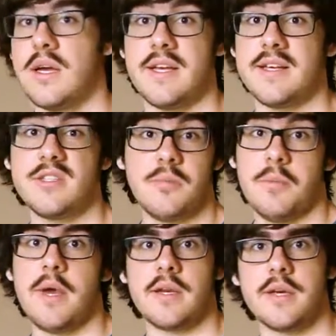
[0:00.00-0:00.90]
I guess I'll be
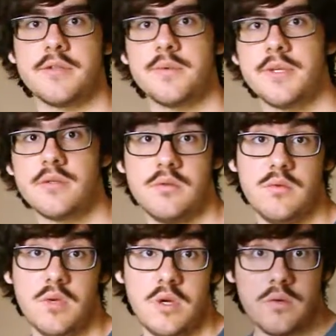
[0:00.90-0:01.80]
back next week.
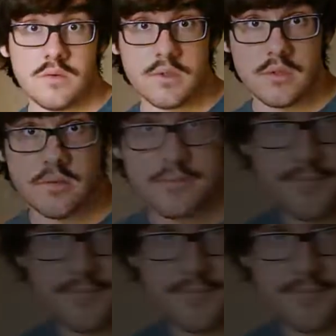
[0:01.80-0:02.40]
Who knows?